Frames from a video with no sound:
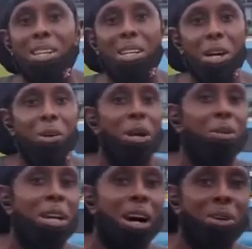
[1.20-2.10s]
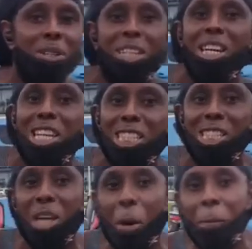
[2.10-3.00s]
Yo, yo, yo,
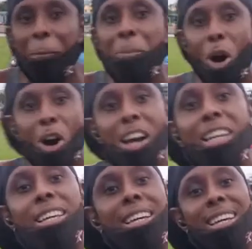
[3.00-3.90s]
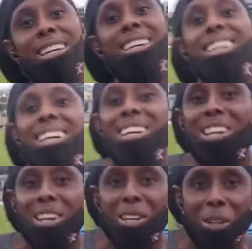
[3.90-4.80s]
it's your boy.
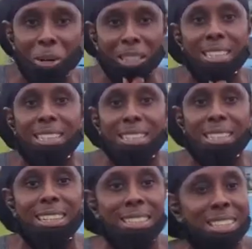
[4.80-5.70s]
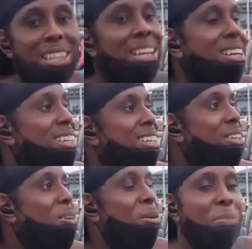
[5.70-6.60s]
You know the thing set.
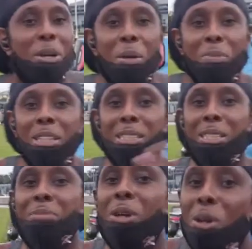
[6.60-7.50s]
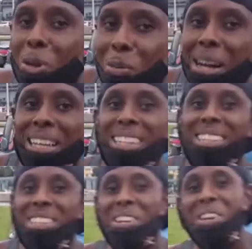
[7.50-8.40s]
Big up Burn Team Global.